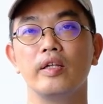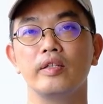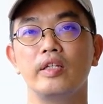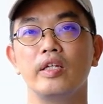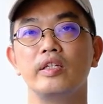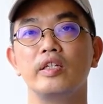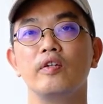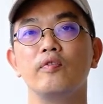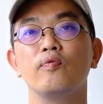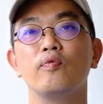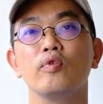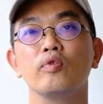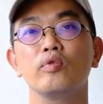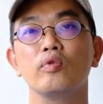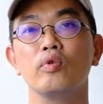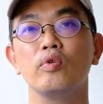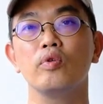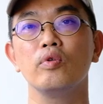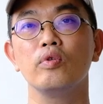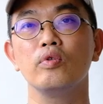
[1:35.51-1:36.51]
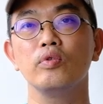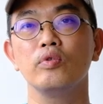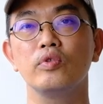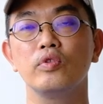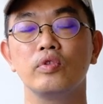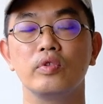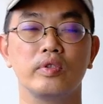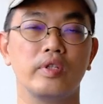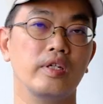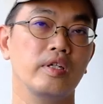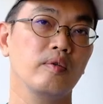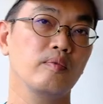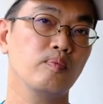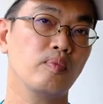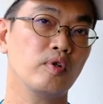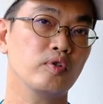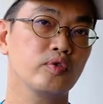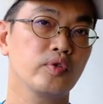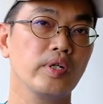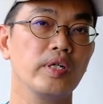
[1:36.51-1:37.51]
taking photos, taking
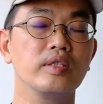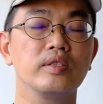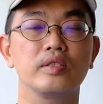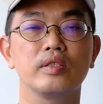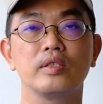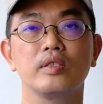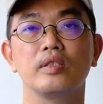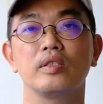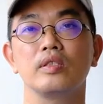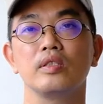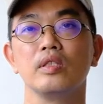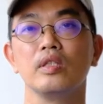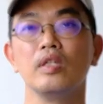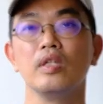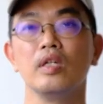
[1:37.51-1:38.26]
portraits,